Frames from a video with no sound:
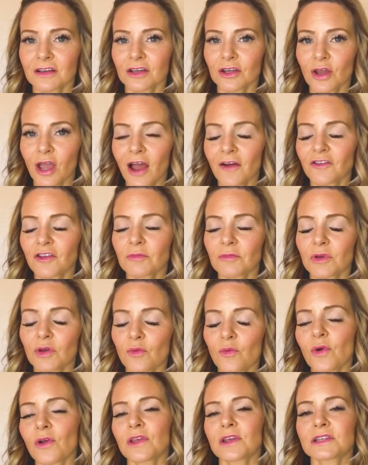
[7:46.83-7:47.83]
You have to be
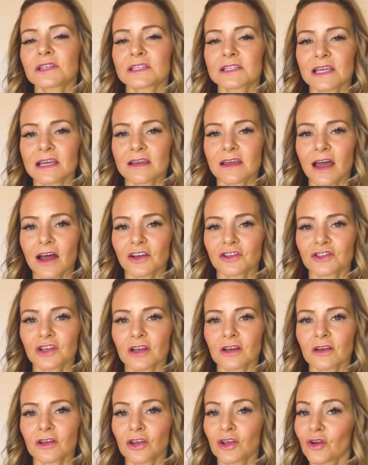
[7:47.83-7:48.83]
willing to take
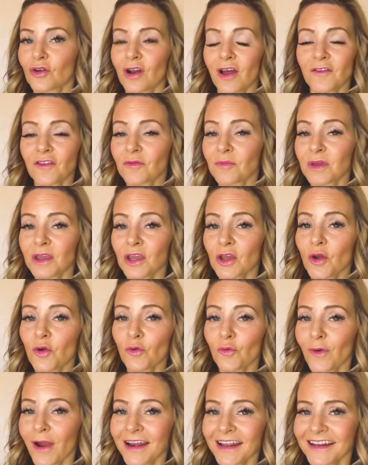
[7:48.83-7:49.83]
action. You don't have to be
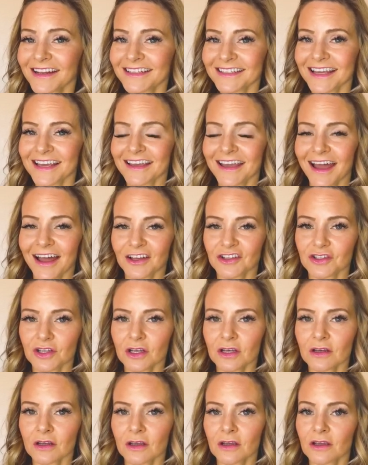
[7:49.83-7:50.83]
ready to take
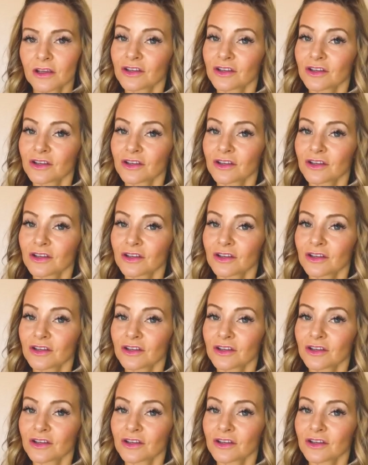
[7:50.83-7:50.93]
action.